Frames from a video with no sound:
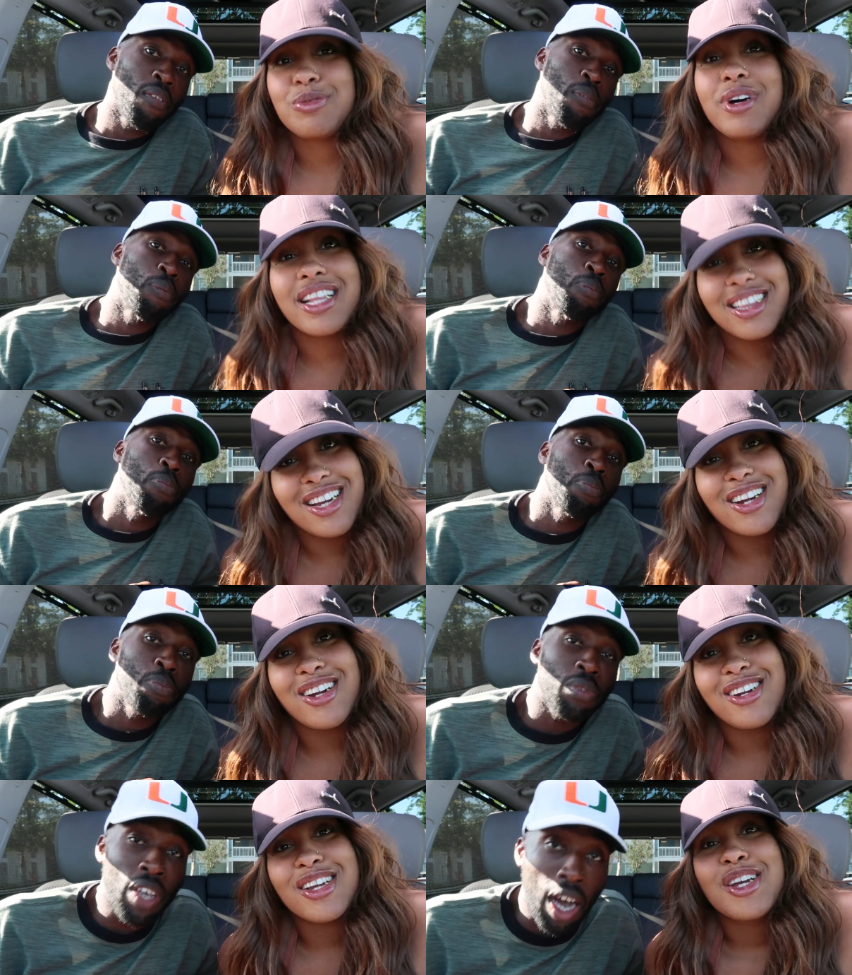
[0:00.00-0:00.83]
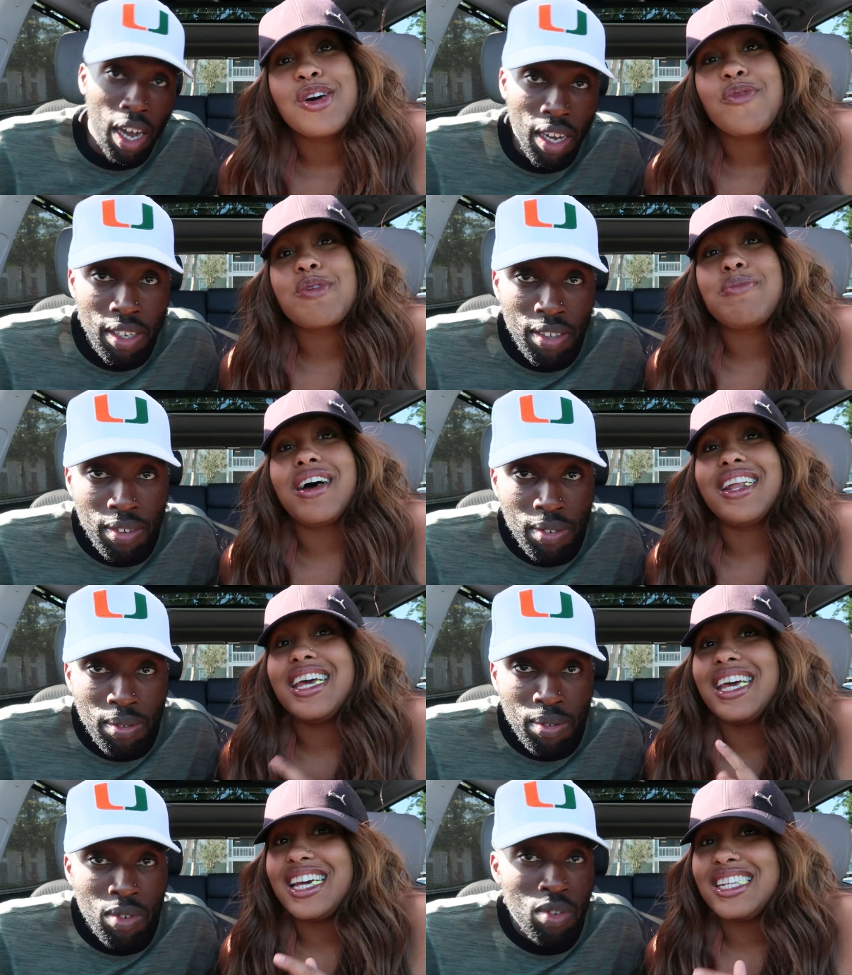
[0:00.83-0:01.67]
Speaker 1: the 23rd, yeah. we
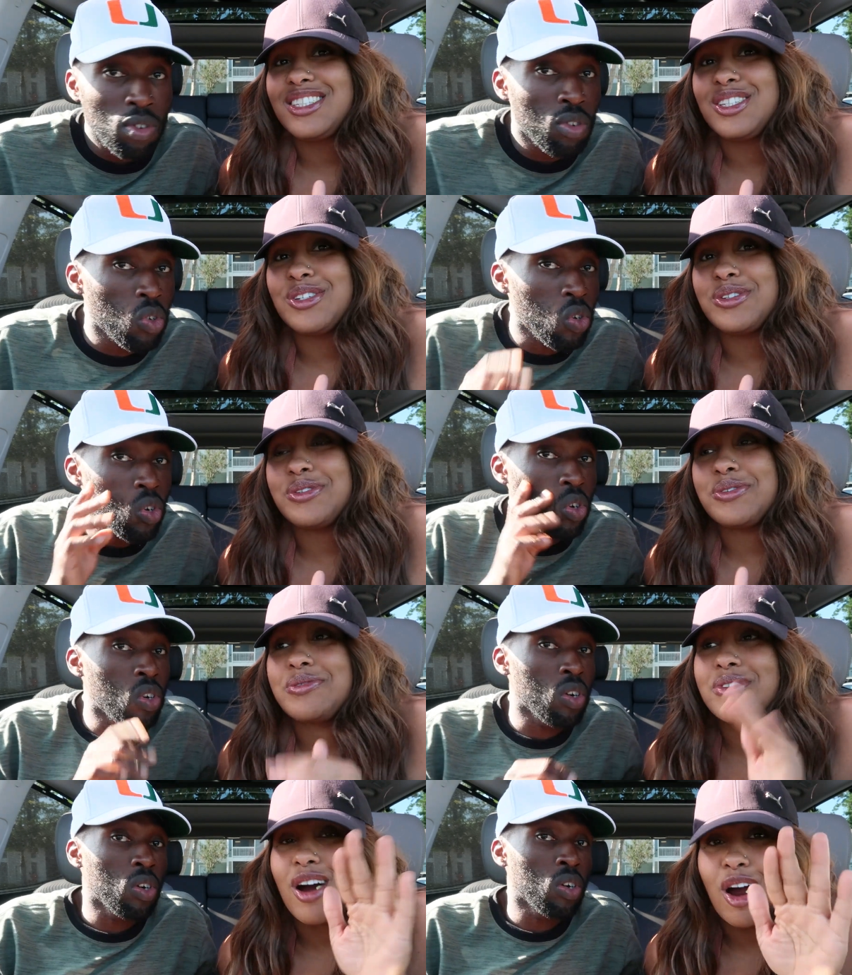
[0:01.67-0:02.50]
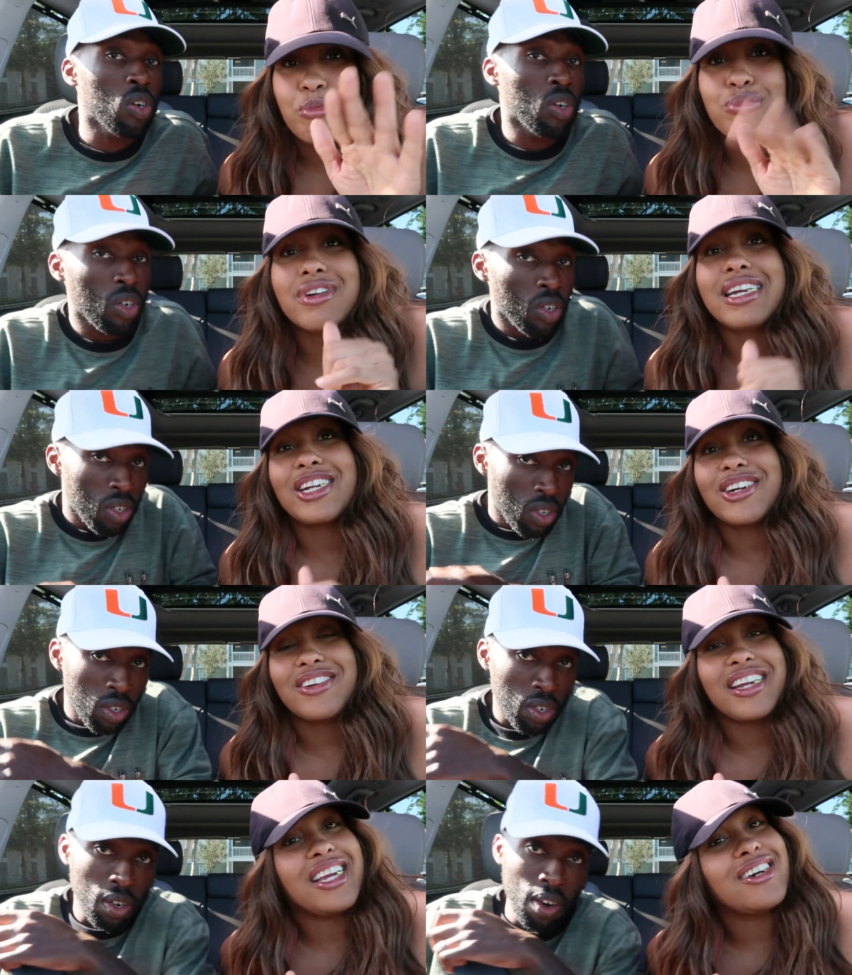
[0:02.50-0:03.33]
about to head to our
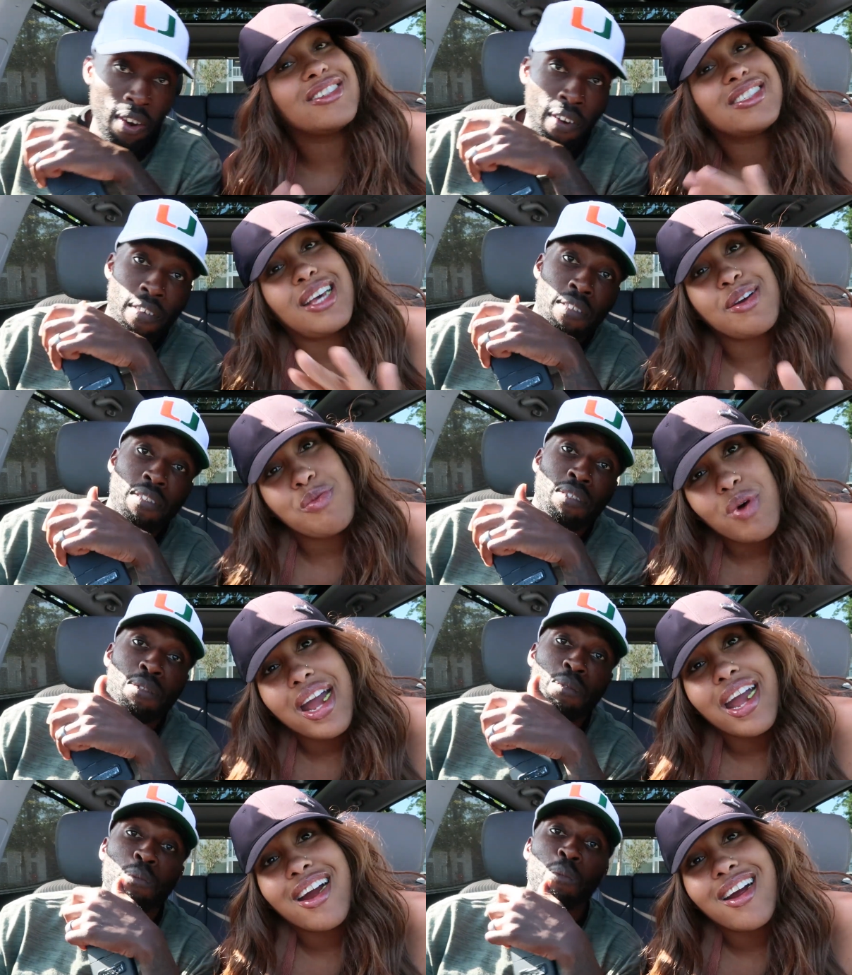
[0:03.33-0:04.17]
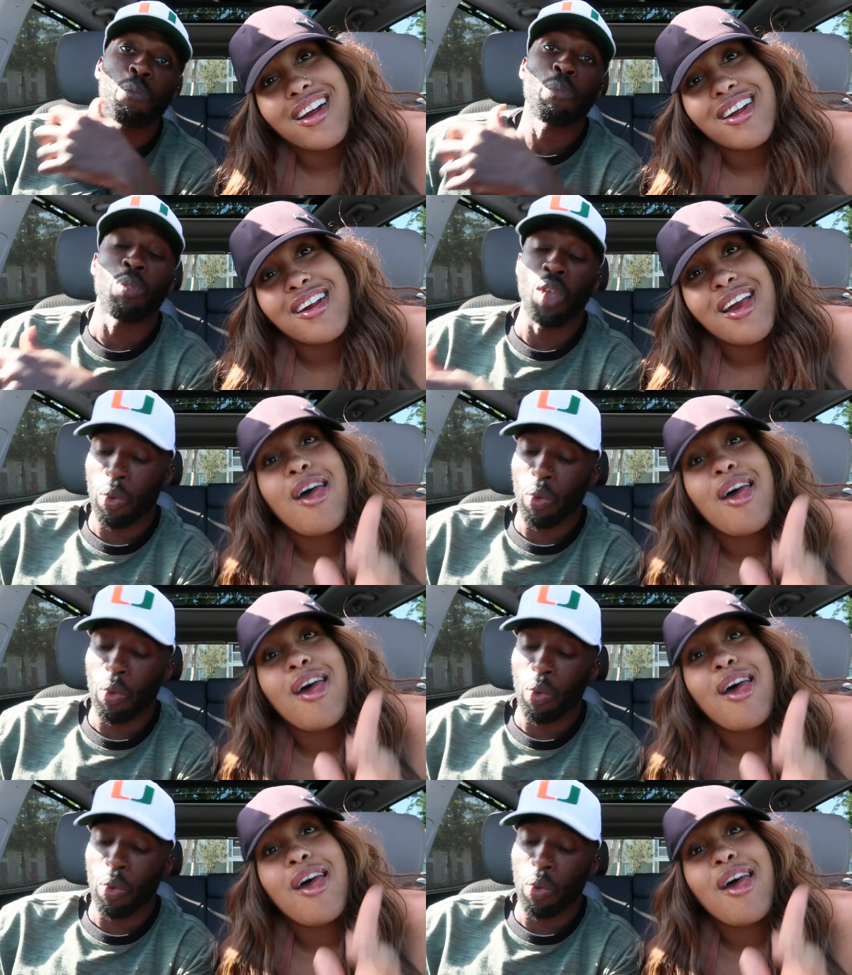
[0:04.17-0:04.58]
breeder. Ain't gonna say where.